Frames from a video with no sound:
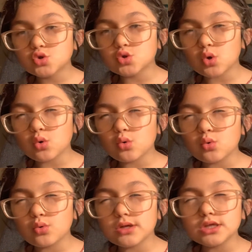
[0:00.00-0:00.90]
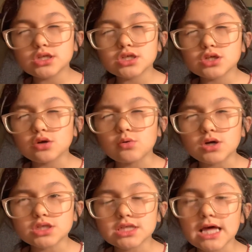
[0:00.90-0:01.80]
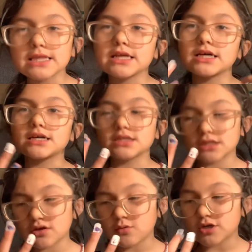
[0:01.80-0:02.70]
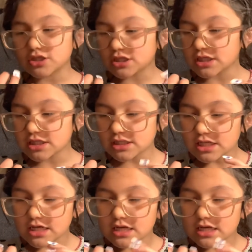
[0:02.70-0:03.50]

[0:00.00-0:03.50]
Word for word: so you just could watch that and then then watch this.